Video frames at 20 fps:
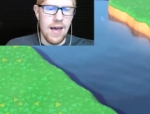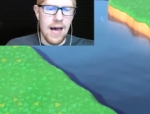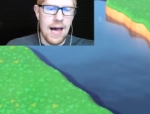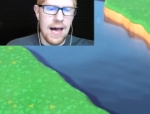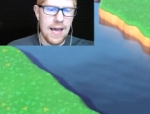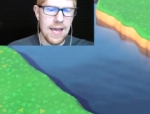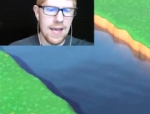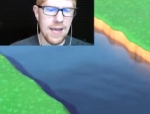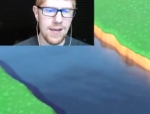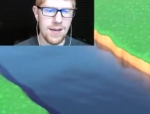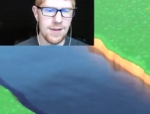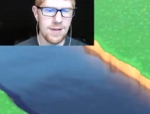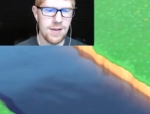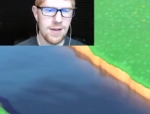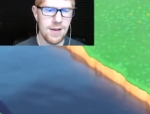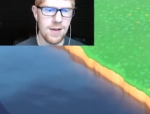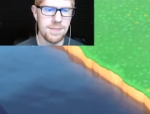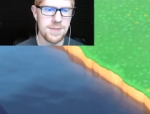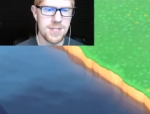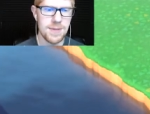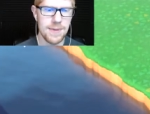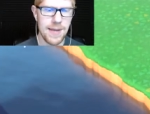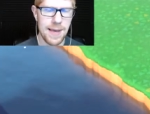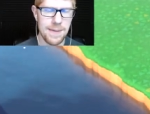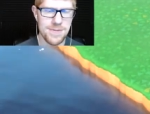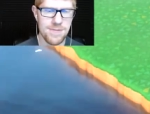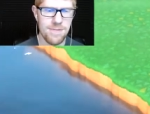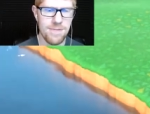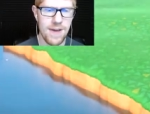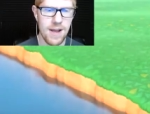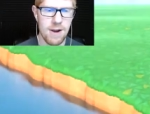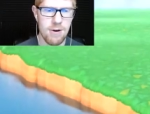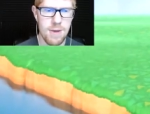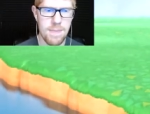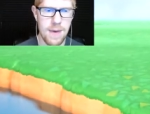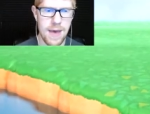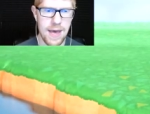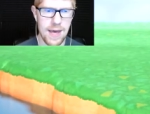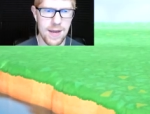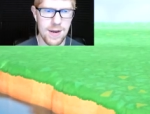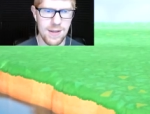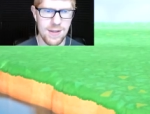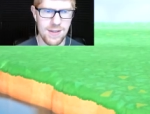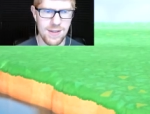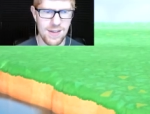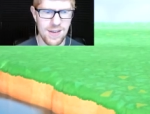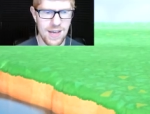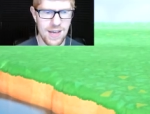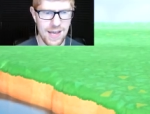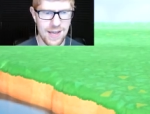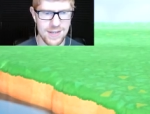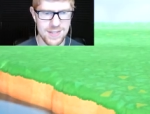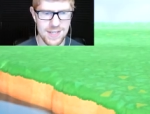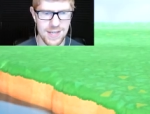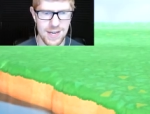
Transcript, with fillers: I am sometimes very bad at